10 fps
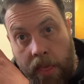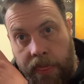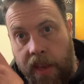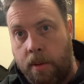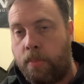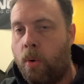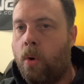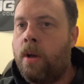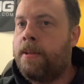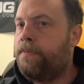thinner
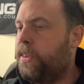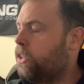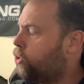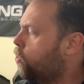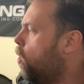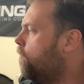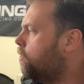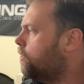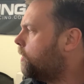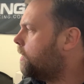bore, you can sort of
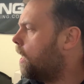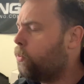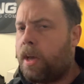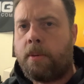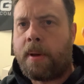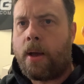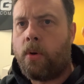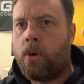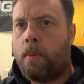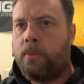understand where the
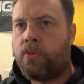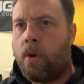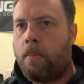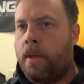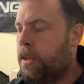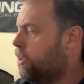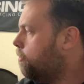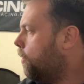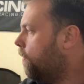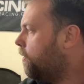power comes from.
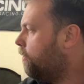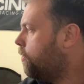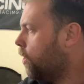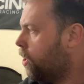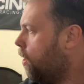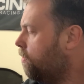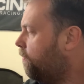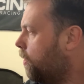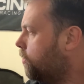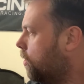But the cone
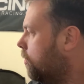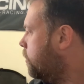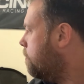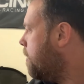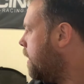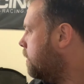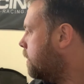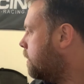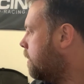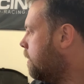filter looks
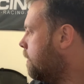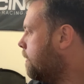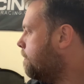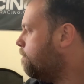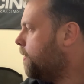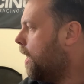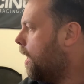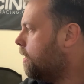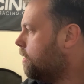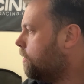immense.
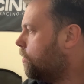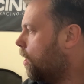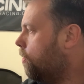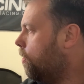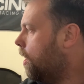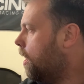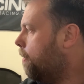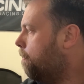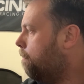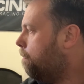Yeah,
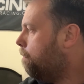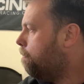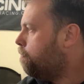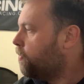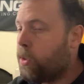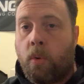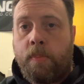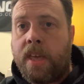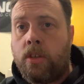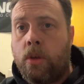so there will
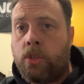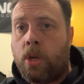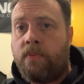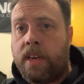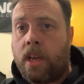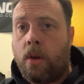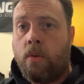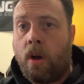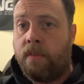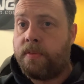be a YouTube
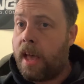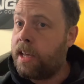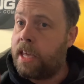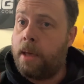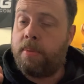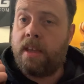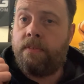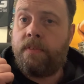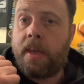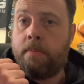video of that kit being
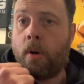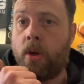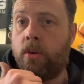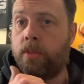fitted by a